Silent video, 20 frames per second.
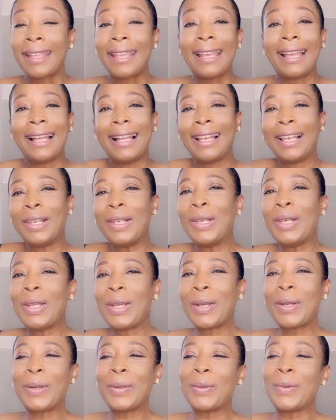
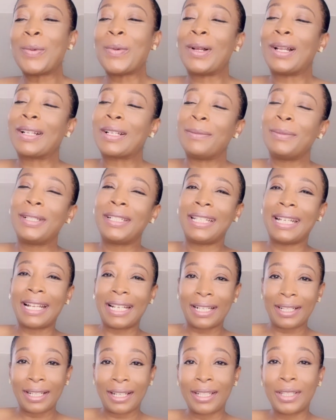Hello, welcome
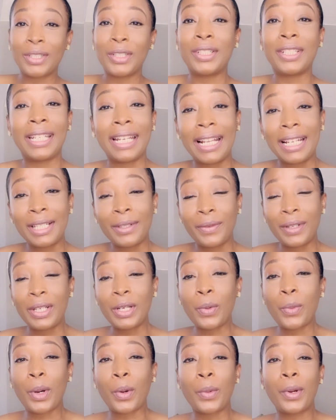to today's
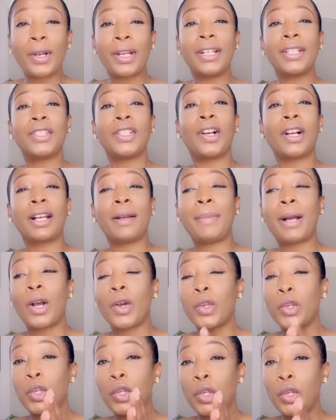video where we're going to talk
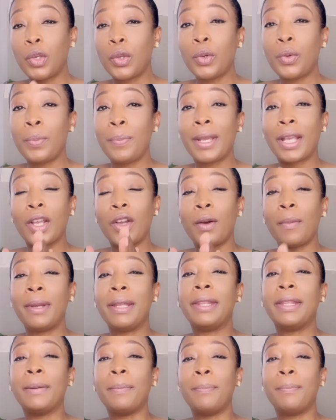about you
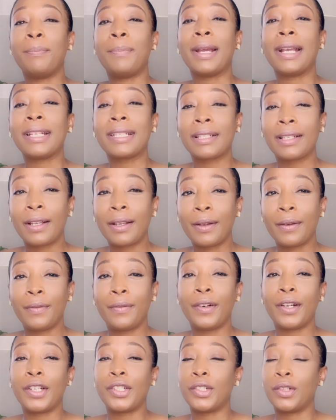becoming the best
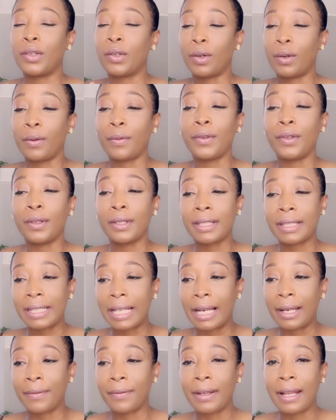version of
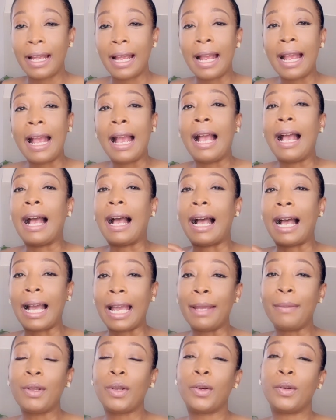yourself.
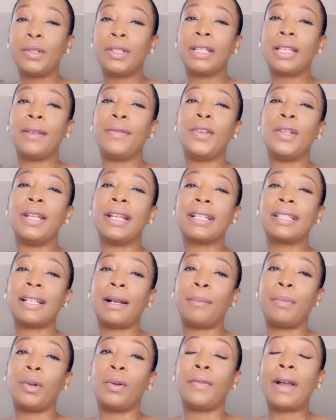I'm going to give you an
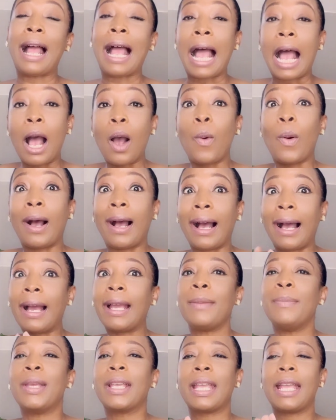example of how
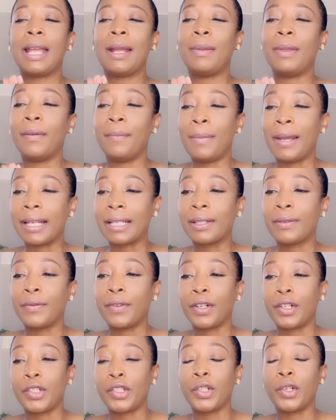I became the best
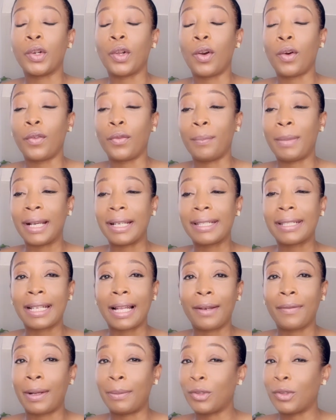version of myself.